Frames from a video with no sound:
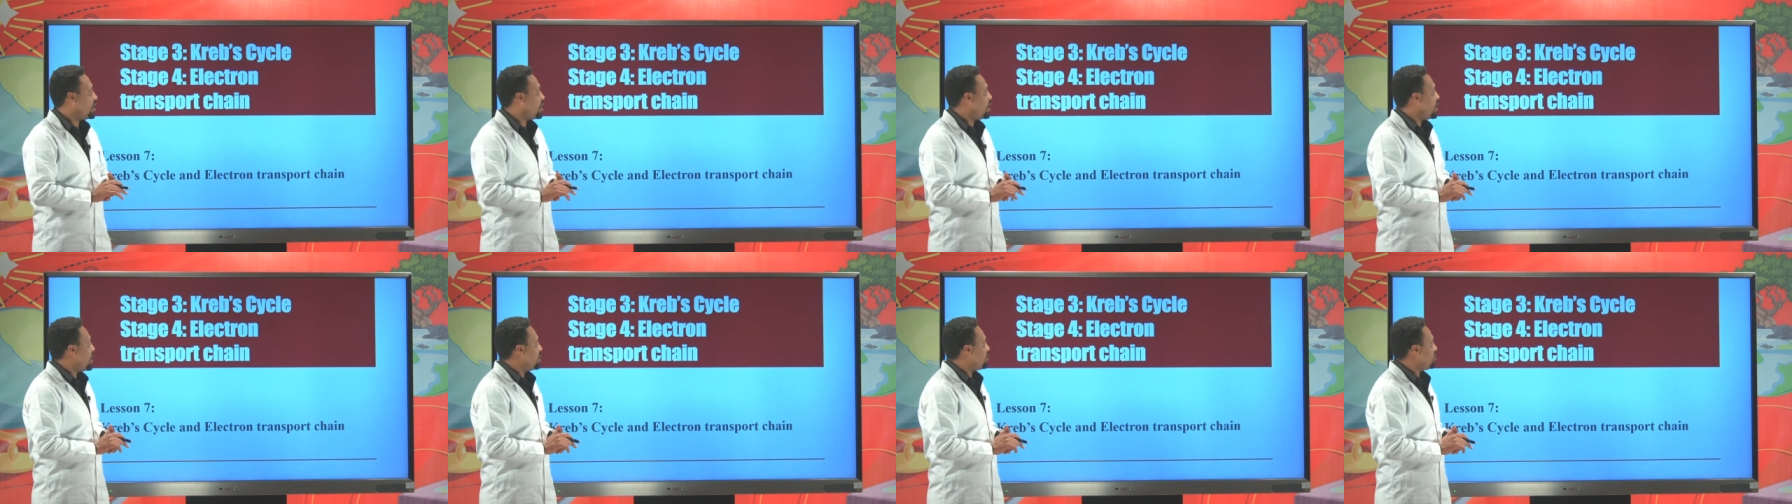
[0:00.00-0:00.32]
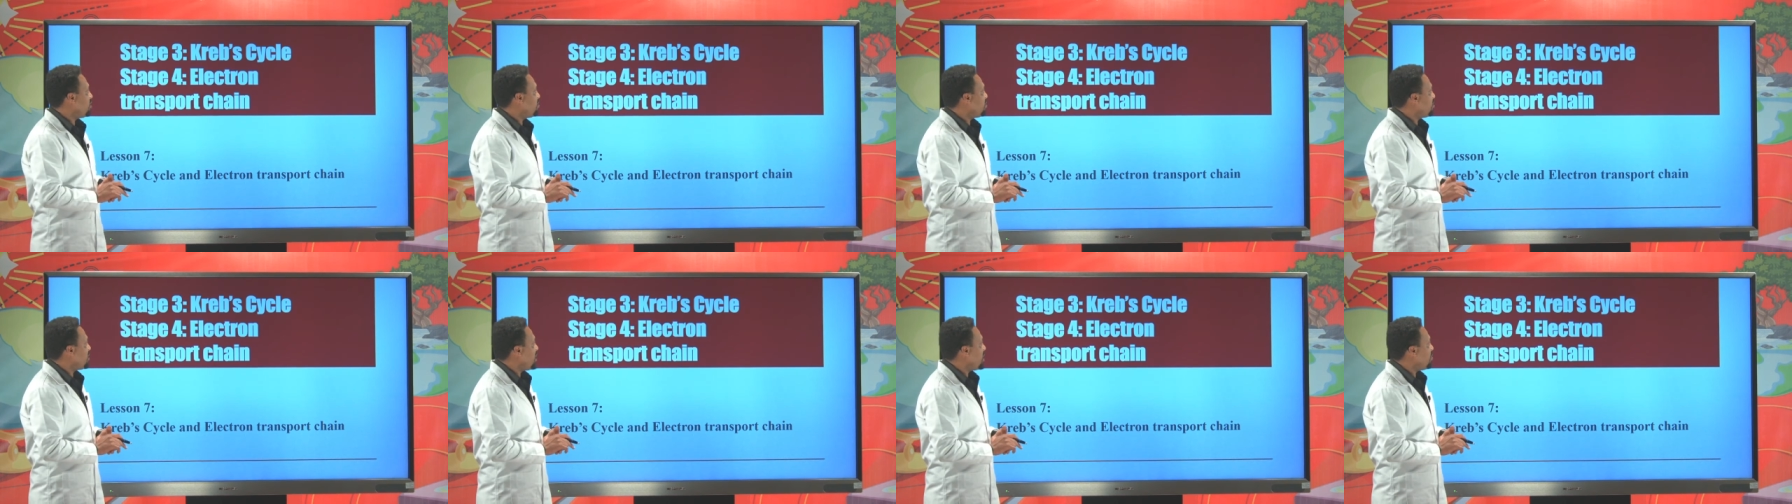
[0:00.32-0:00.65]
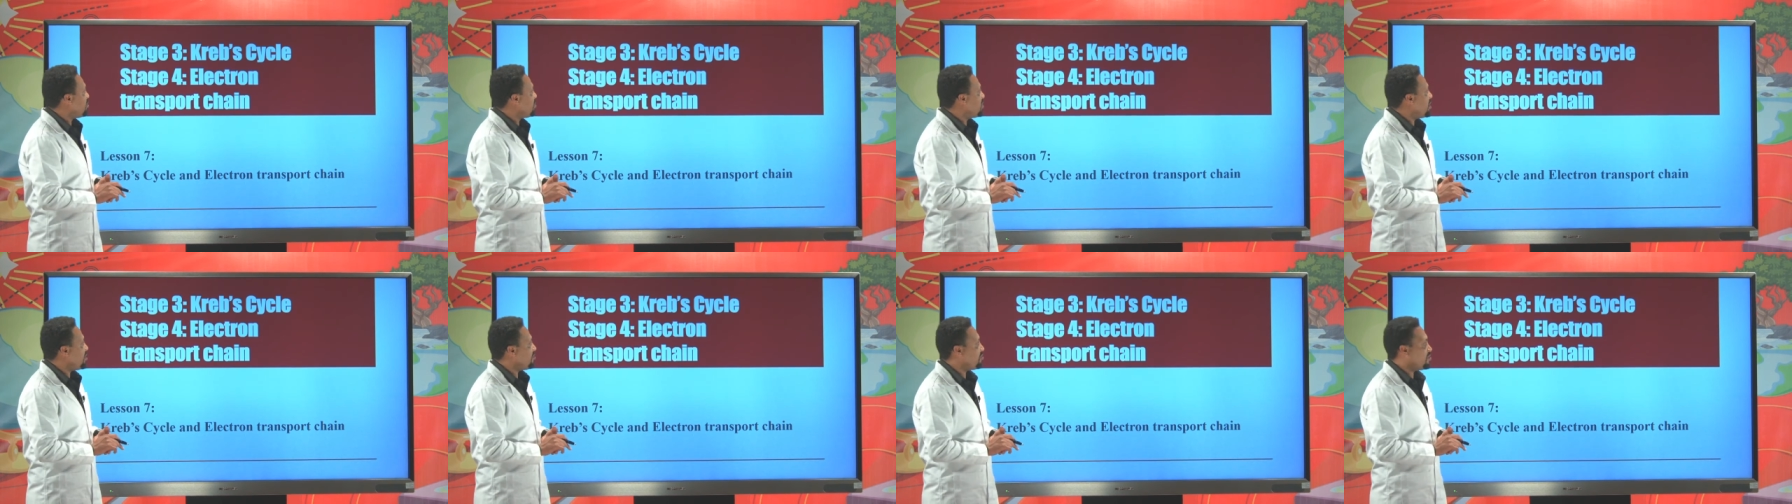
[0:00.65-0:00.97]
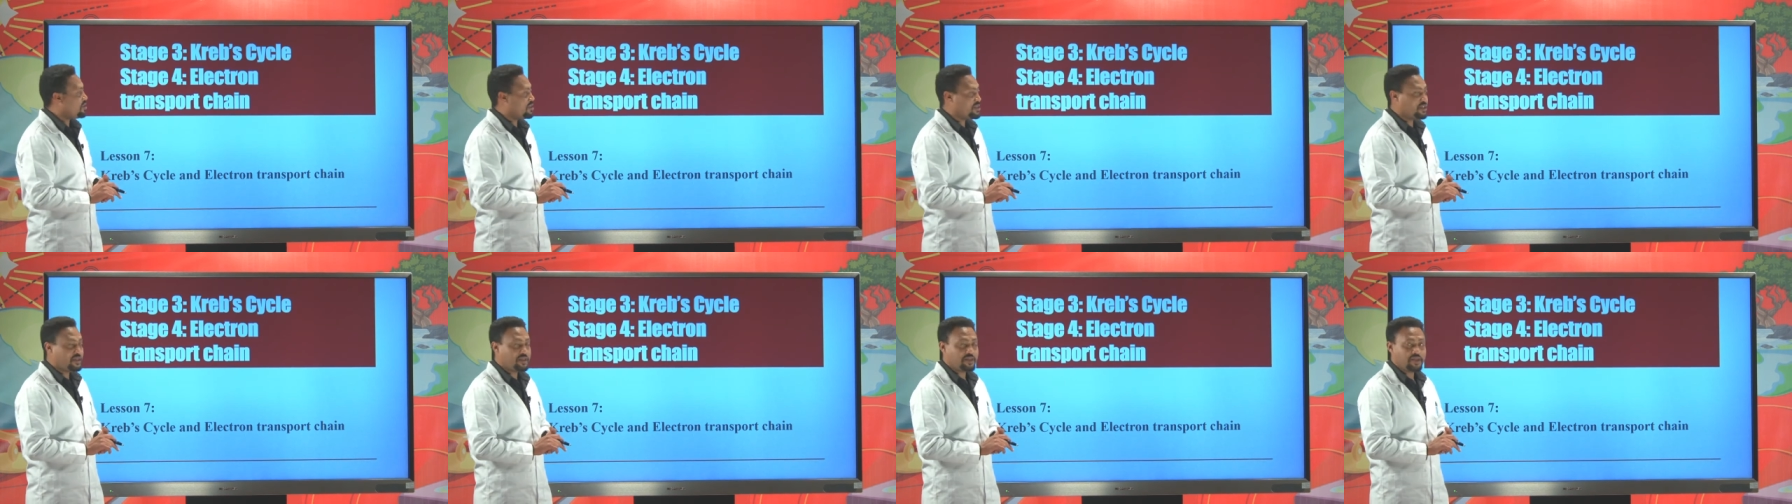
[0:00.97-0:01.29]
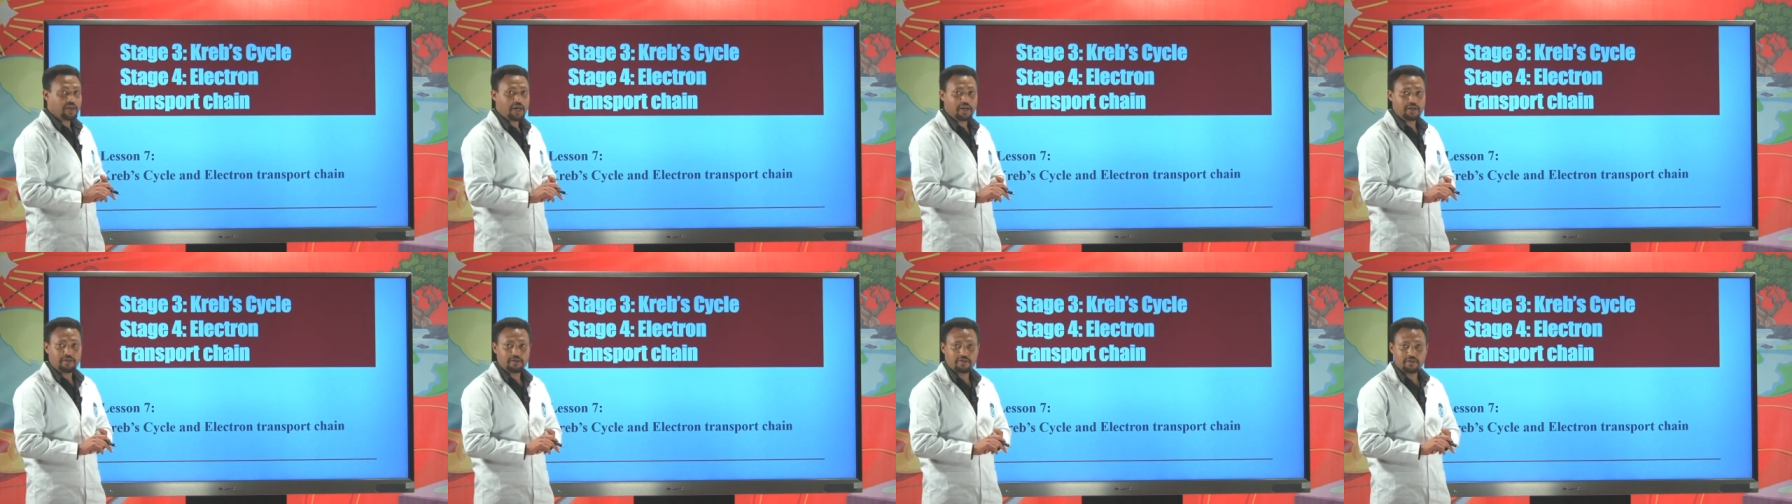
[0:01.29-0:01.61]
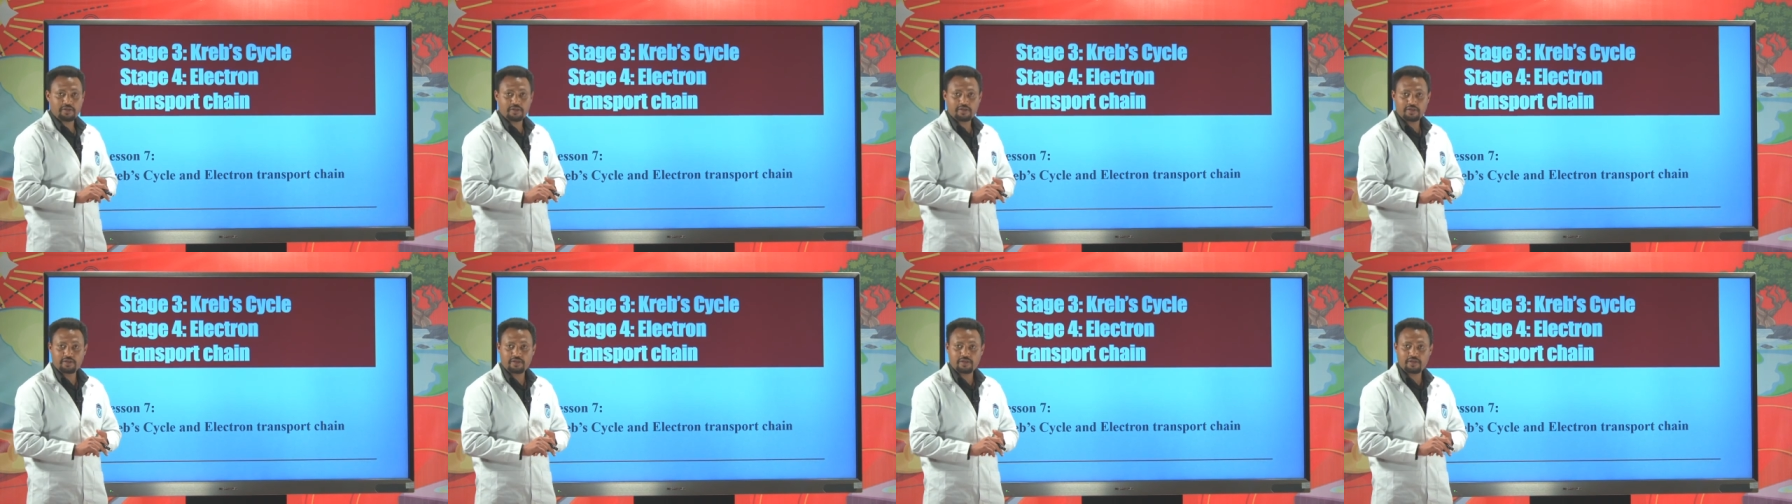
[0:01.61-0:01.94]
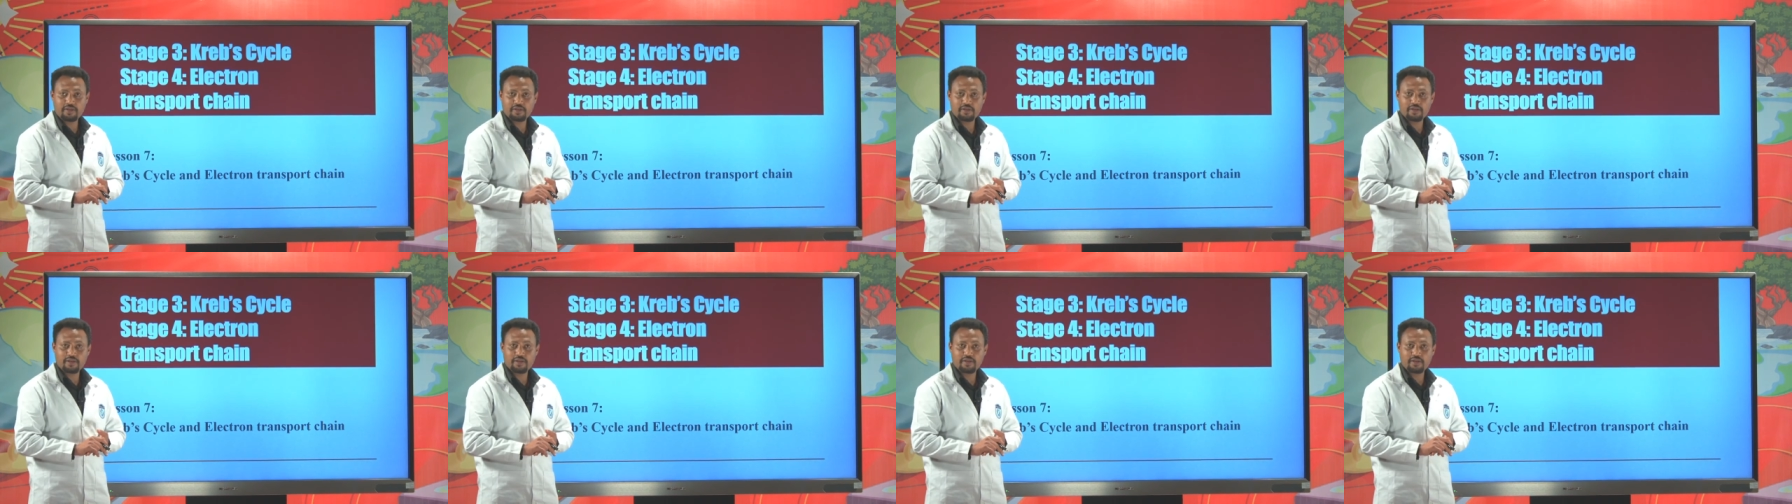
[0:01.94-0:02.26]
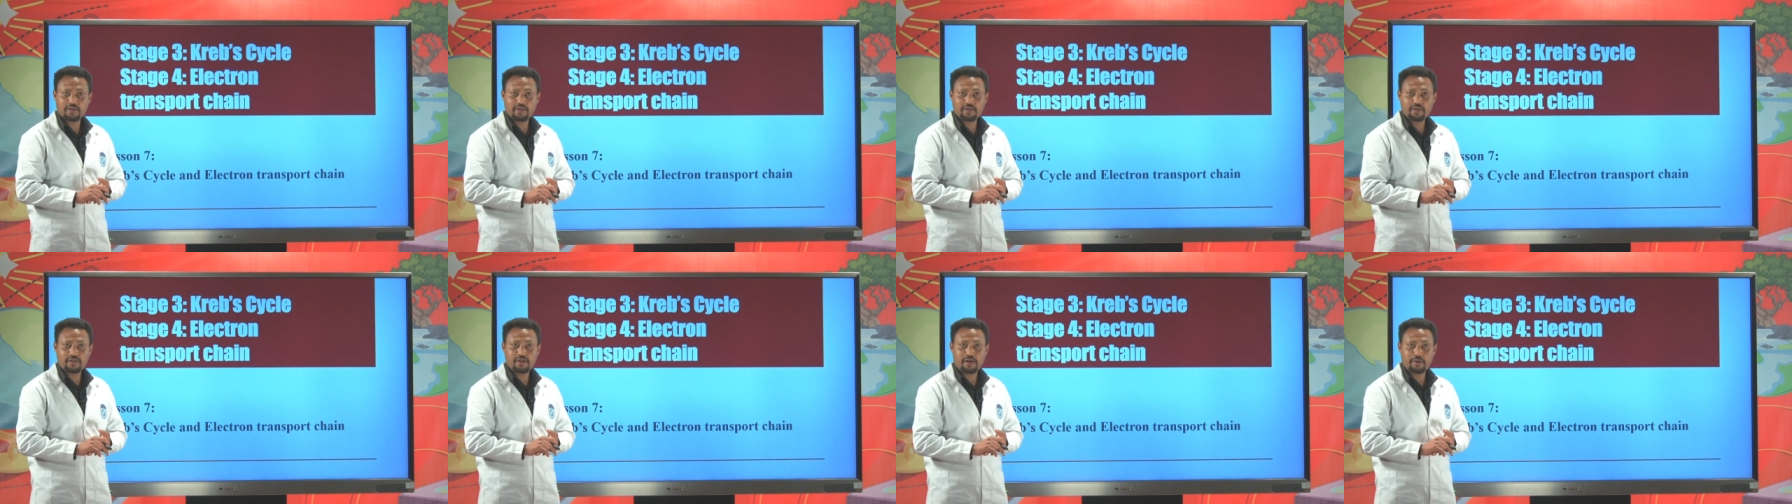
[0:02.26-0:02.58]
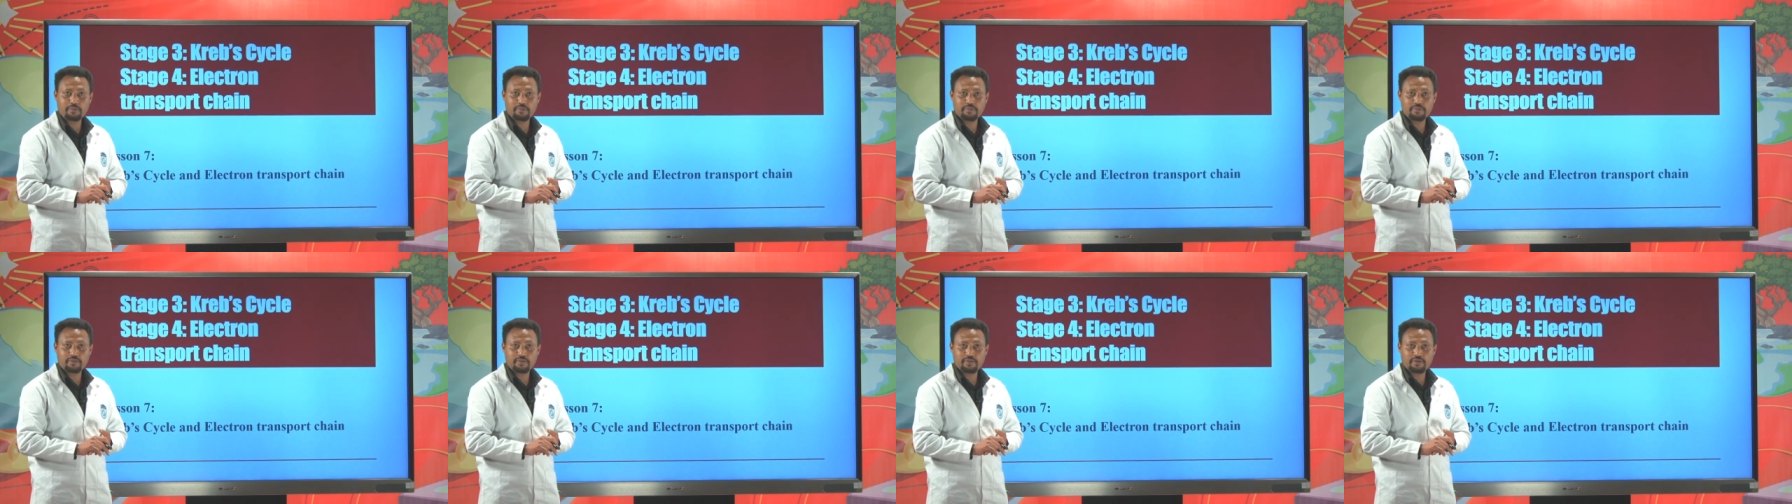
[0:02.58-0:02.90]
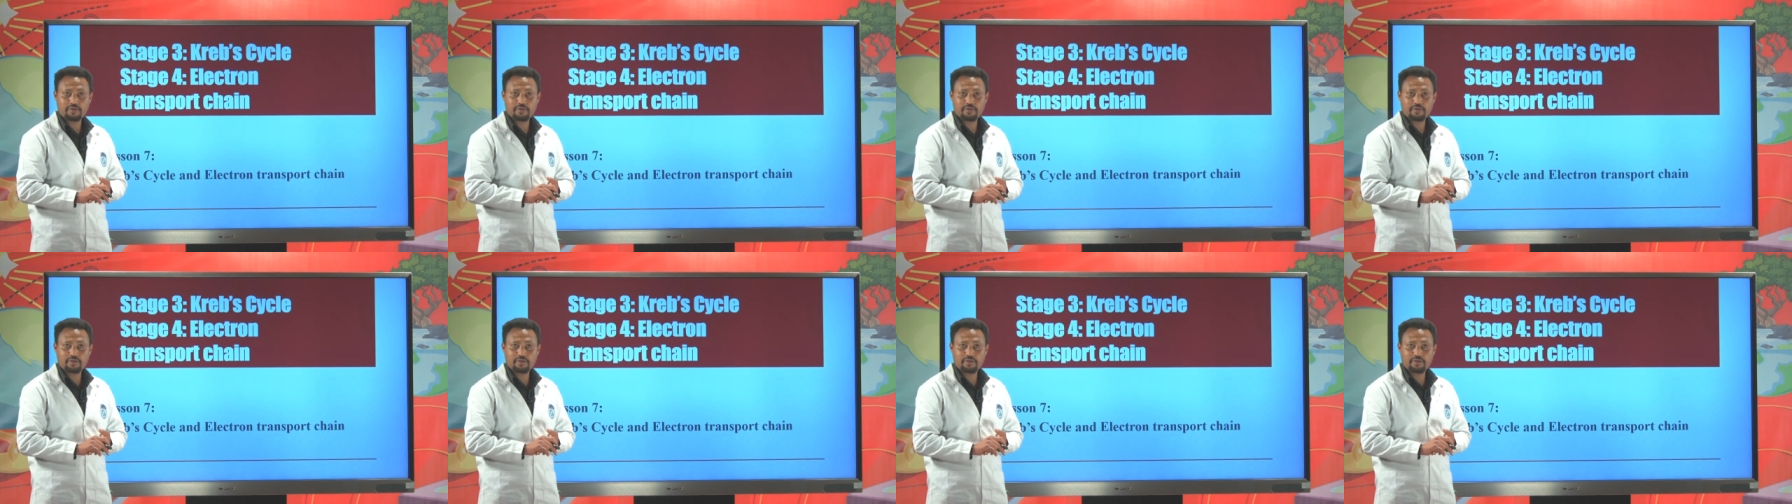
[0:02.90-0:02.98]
It is named after the scientist Krebs.